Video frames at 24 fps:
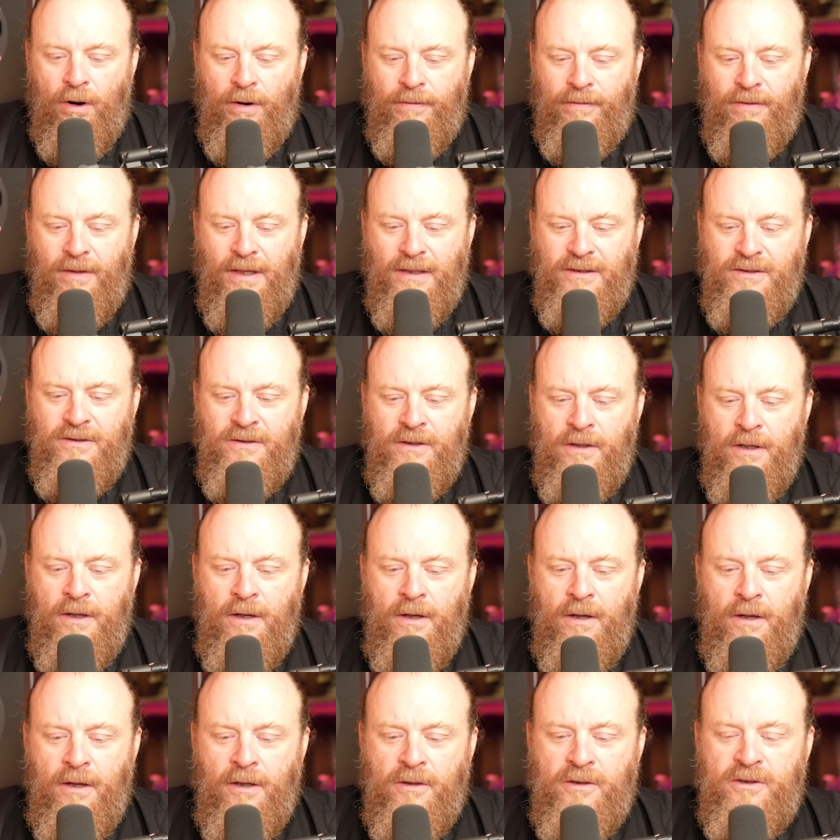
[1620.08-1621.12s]
on this.
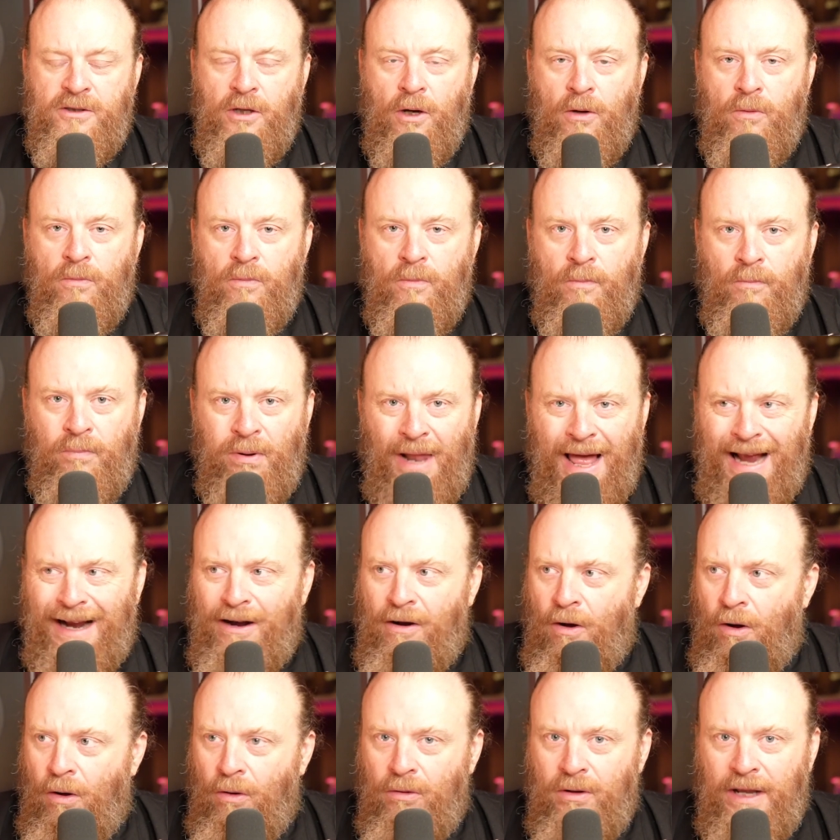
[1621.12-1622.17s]
So black
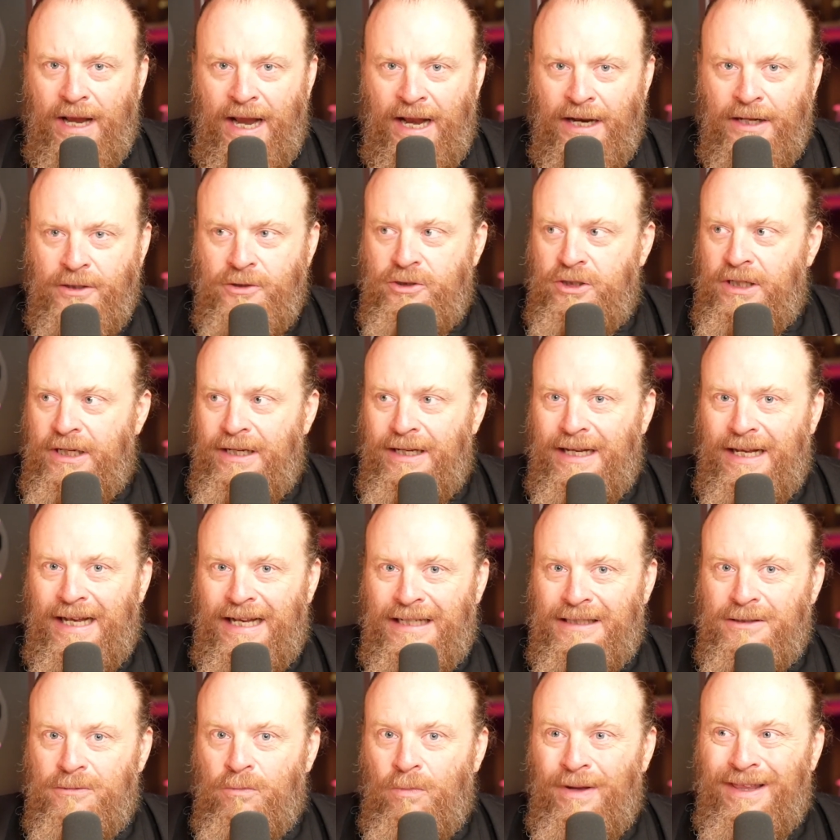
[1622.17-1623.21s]
hole energy
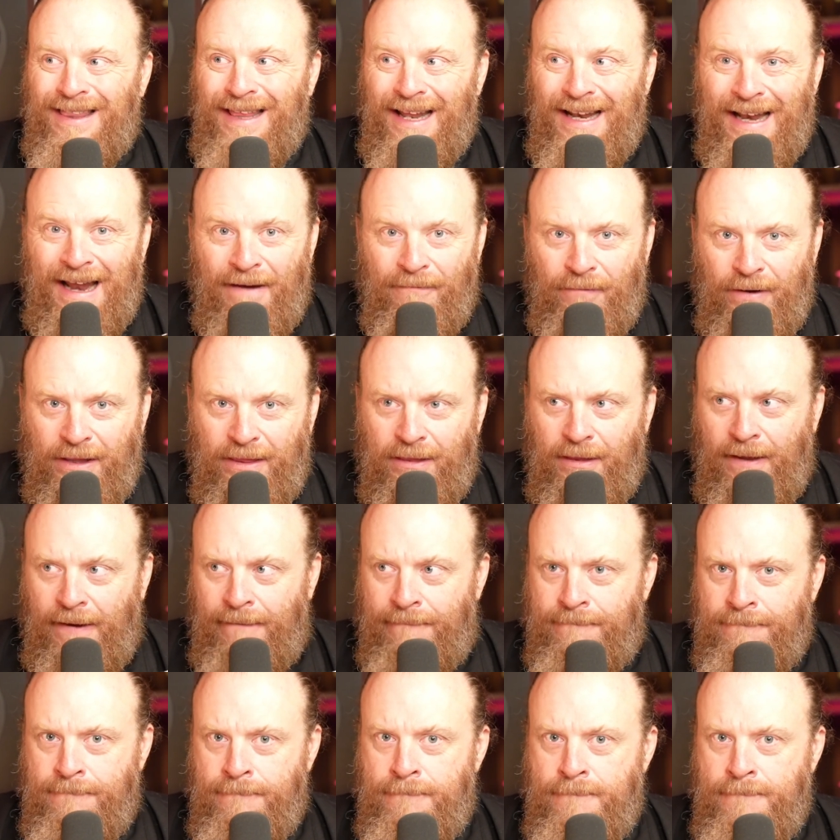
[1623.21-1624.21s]
is within everything.